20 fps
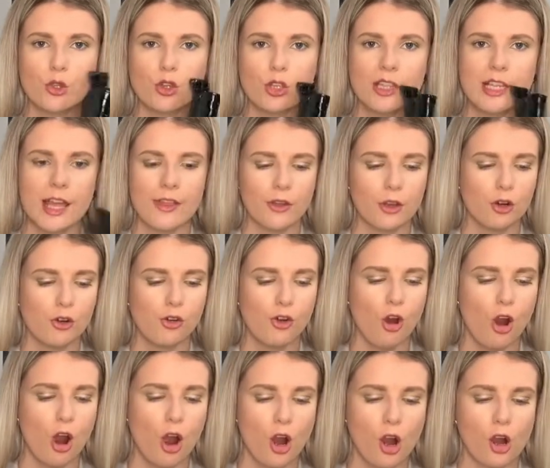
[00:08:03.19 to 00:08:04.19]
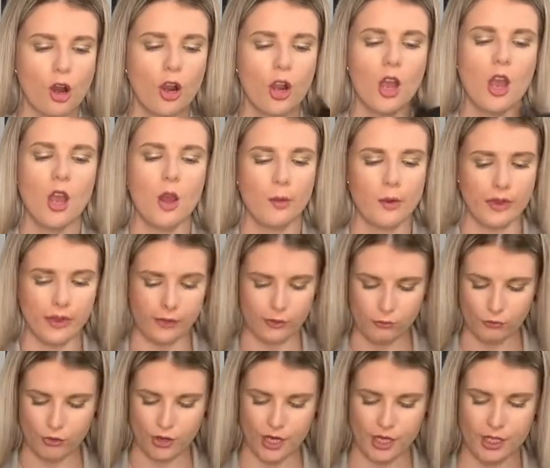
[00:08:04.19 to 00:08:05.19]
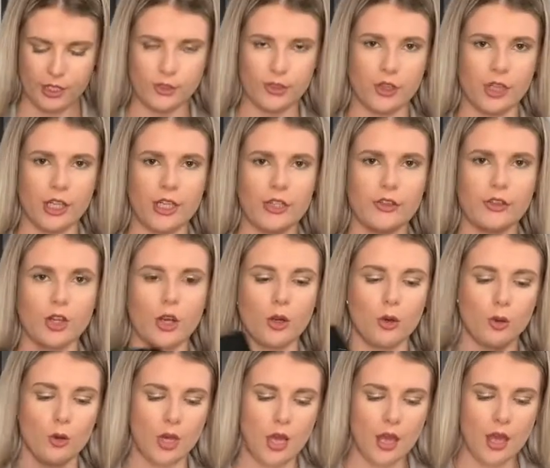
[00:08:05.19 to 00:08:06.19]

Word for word: leather croc with this really chunky sole.